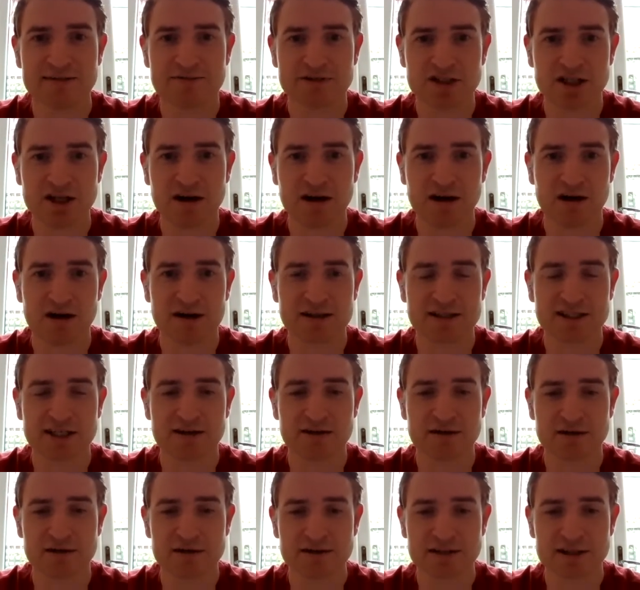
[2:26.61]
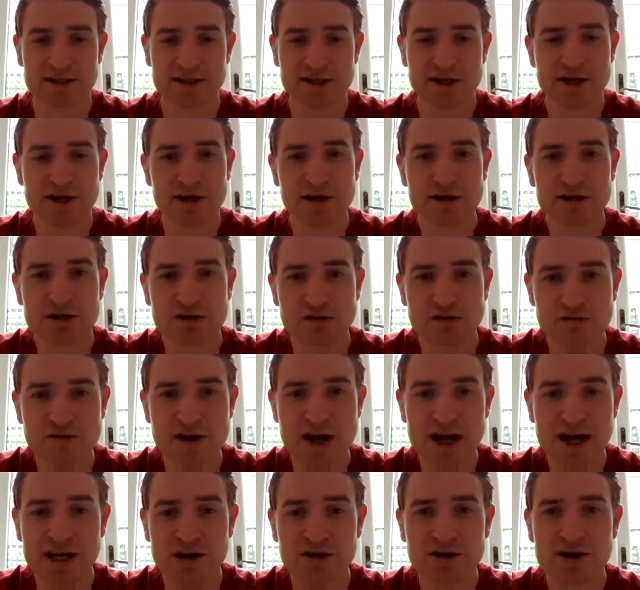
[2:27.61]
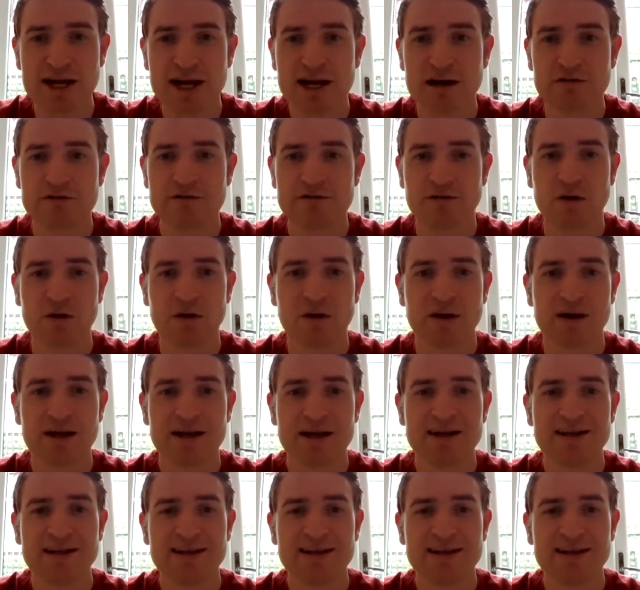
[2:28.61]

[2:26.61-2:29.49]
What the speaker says: of journal articles to really look out for